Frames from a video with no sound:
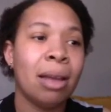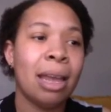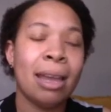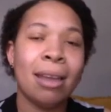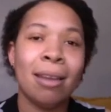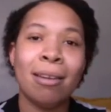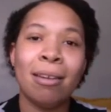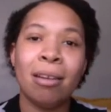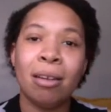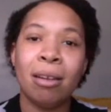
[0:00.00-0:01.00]

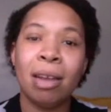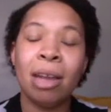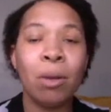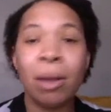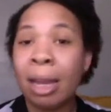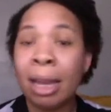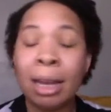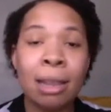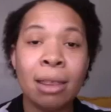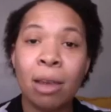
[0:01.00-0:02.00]
in hearing
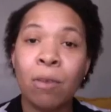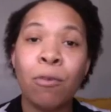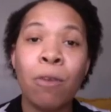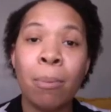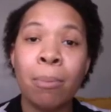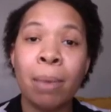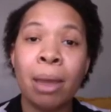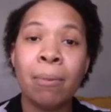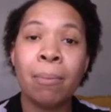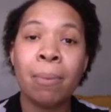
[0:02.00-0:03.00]
anything from
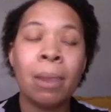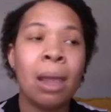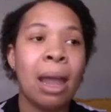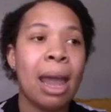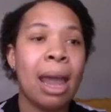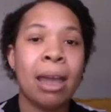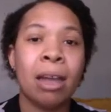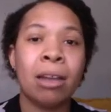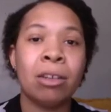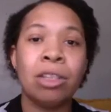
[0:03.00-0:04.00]
me,
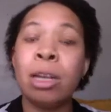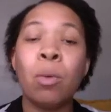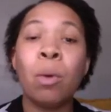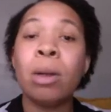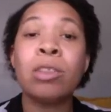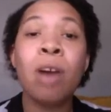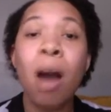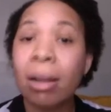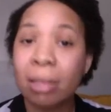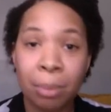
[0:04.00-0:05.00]
and she didn't want to
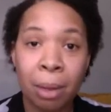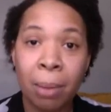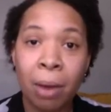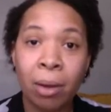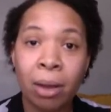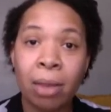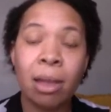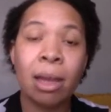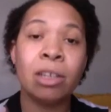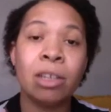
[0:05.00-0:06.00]
talk to me about
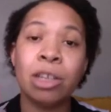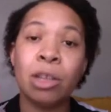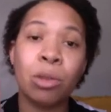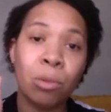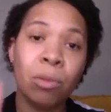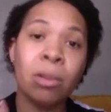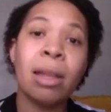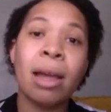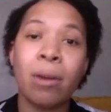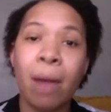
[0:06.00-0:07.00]
anything. And she threw the
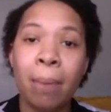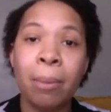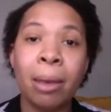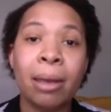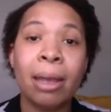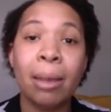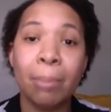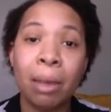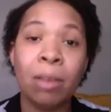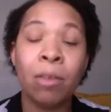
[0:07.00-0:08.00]
letter at me and
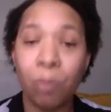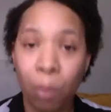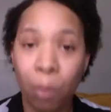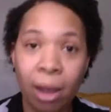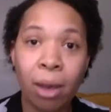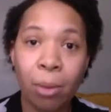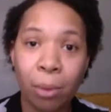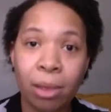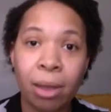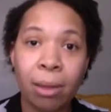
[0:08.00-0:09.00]
hit me in the forehead
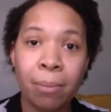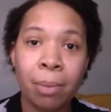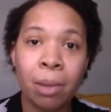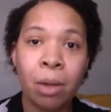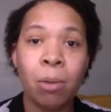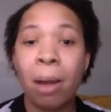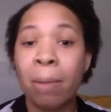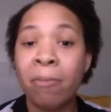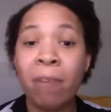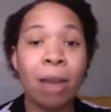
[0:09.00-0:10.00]
with it, with
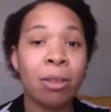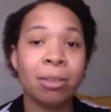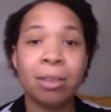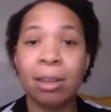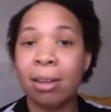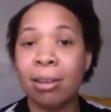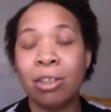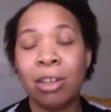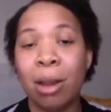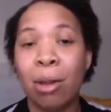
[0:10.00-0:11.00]
my father sitting in a
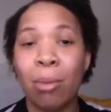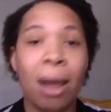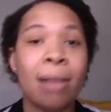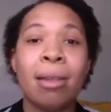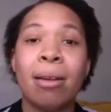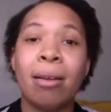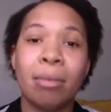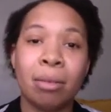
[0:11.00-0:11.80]
chair right there.